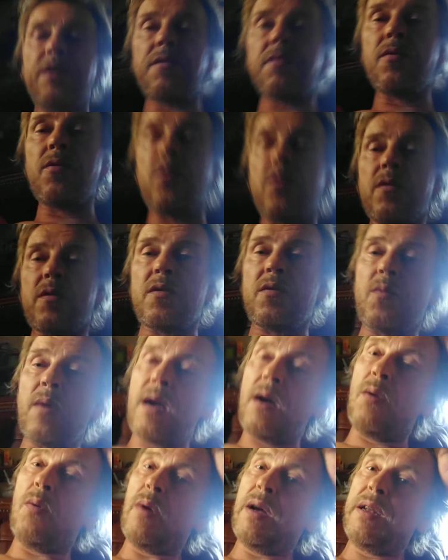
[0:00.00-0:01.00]
thought as
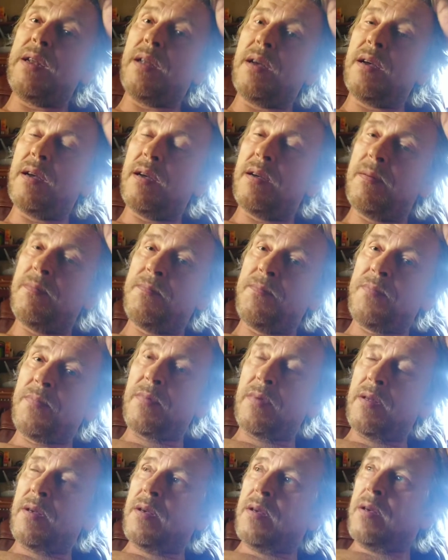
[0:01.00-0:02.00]
well when
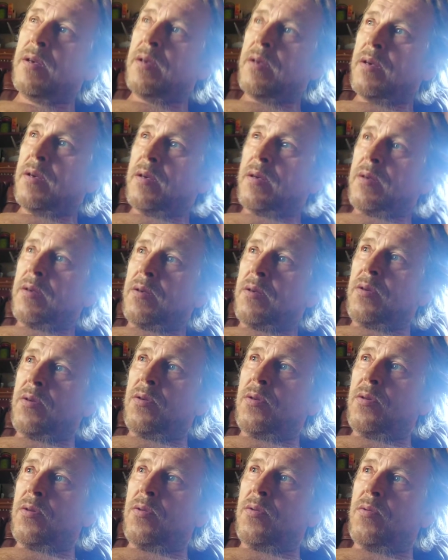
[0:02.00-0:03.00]

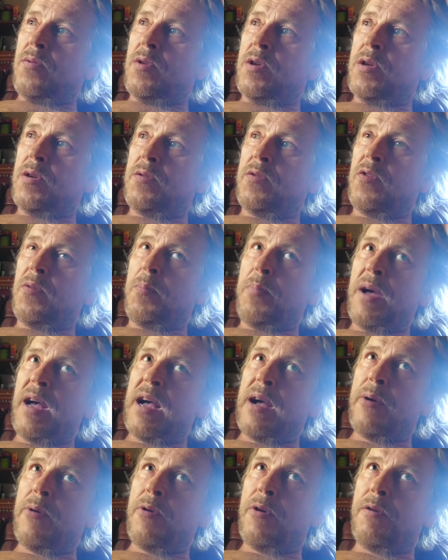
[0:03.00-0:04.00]
you lose the
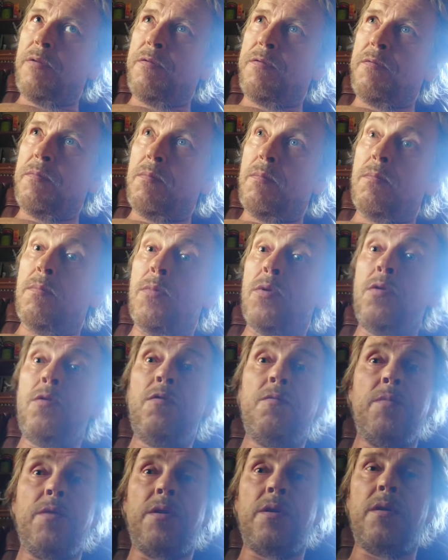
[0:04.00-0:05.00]
power of
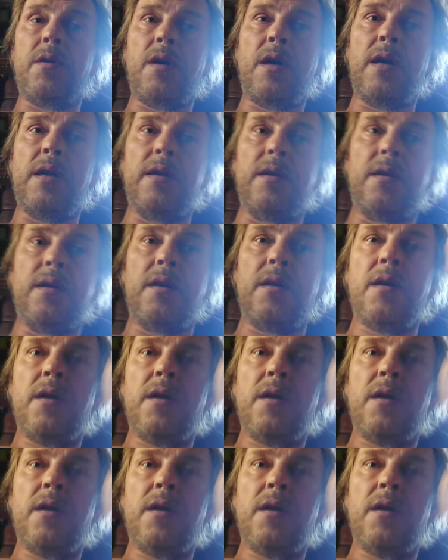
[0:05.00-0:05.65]
movement and